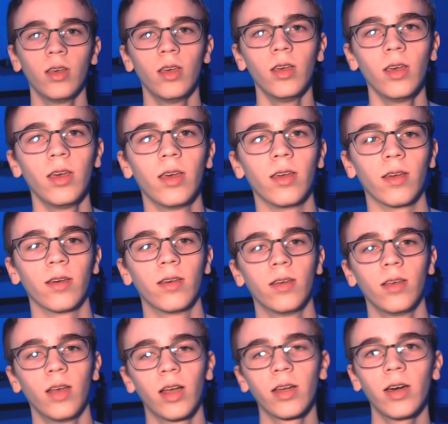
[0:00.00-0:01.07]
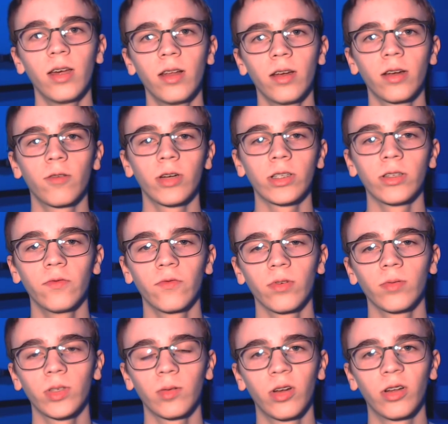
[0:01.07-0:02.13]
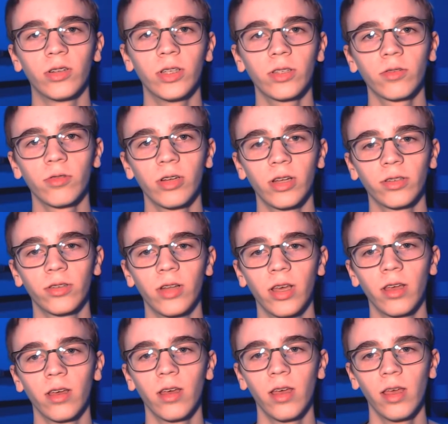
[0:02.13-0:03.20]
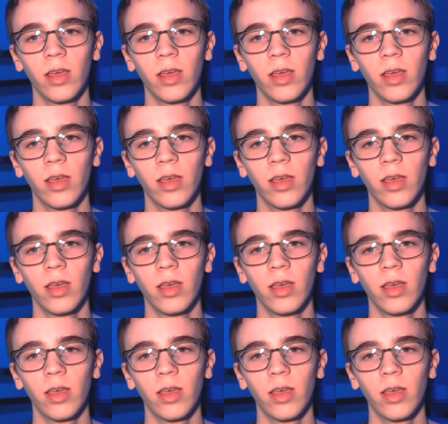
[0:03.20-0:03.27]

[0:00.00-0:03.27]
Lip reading: Hey, I got a question from someone on Discord yesterday.